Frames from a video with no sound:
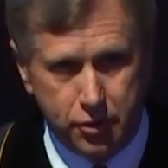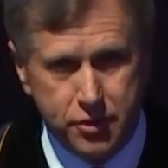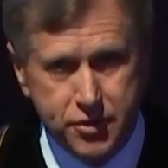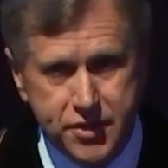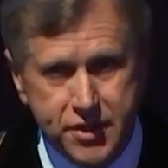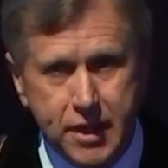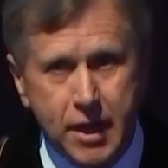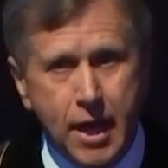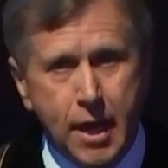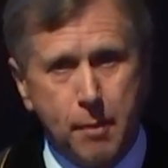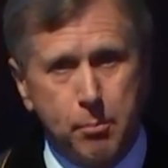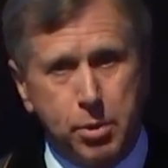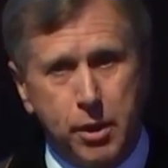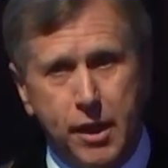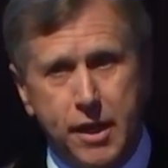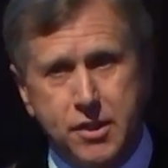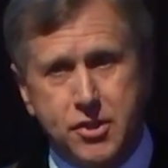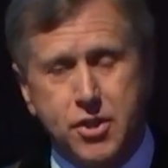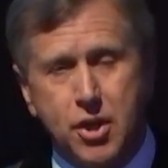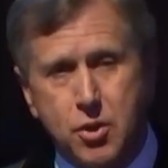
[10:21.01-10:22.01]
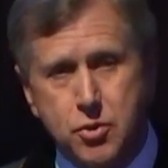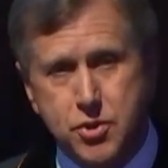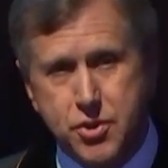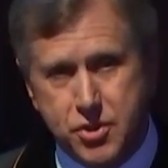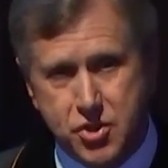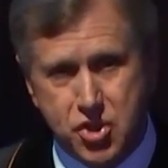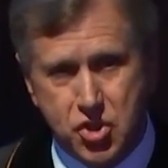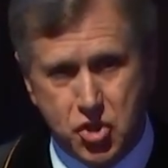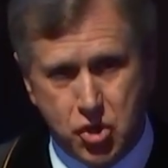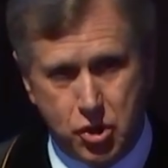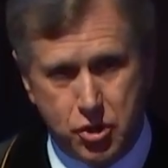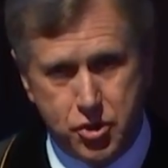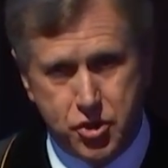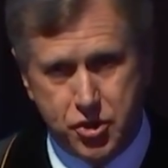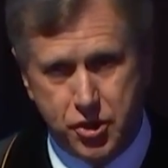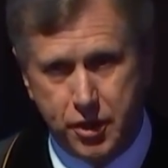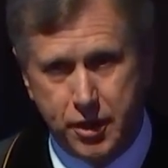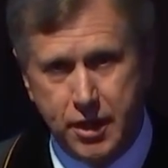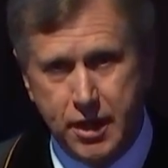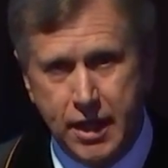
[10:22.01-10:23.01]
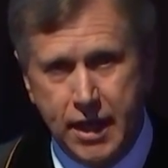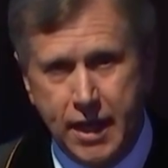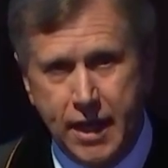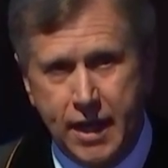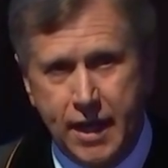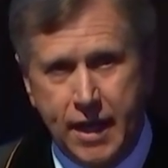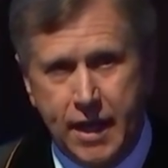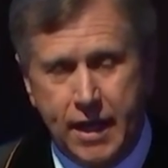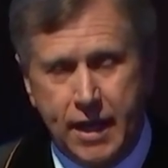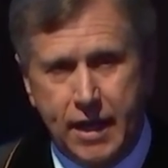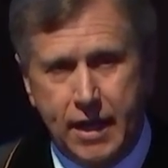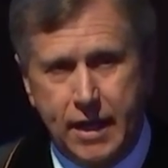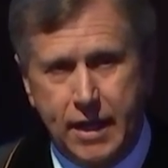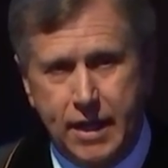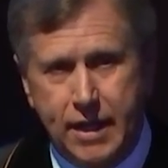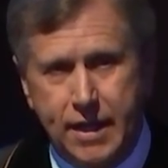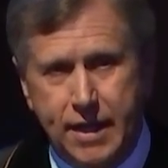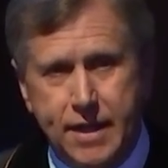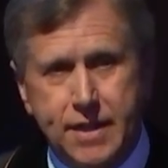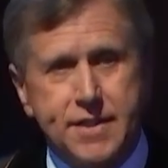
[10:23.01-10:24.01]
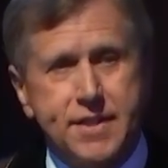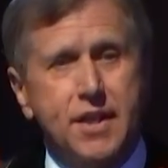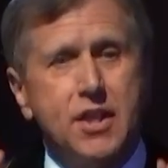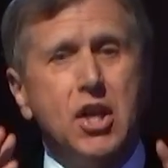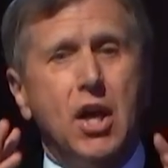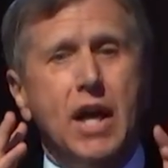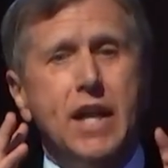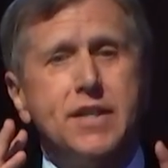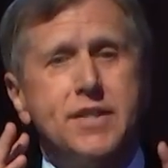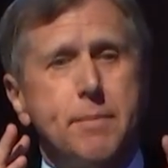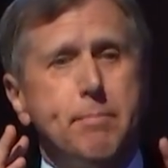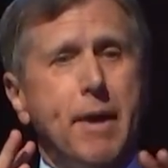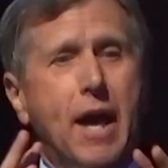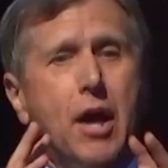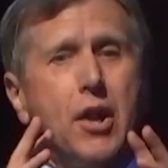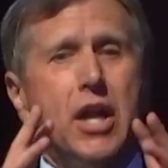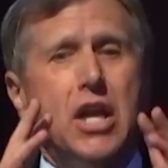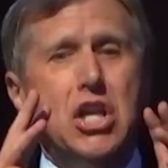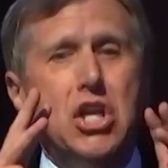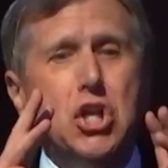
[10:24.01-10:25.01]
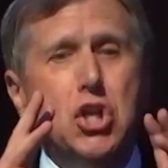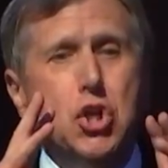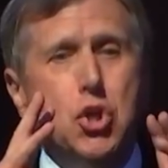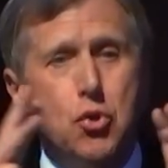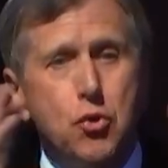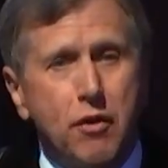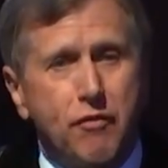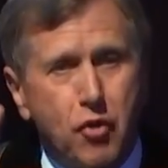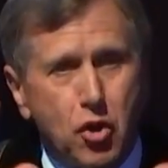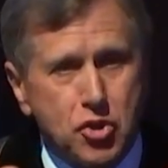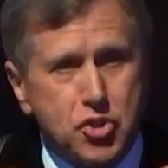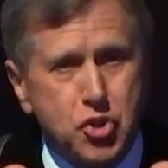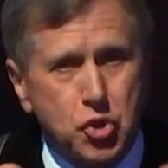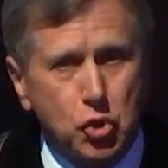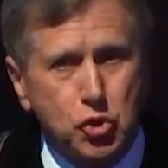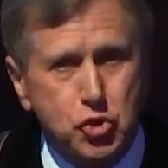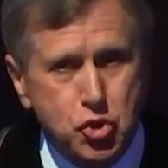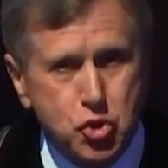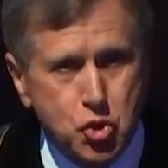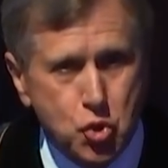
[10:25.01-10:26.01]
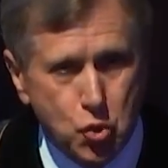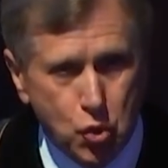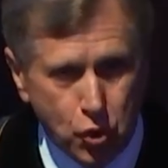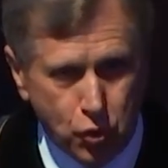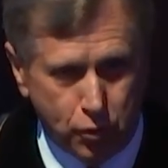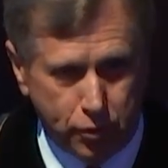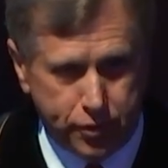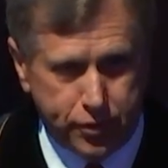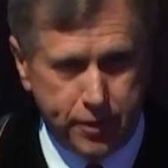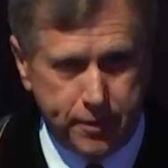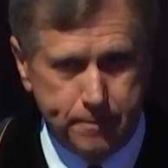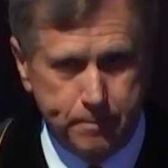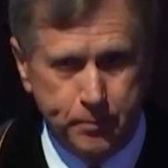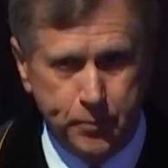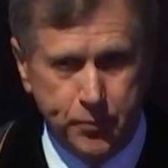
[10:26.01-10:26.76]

You see, Plato's assertion is, a, is about a universal truth.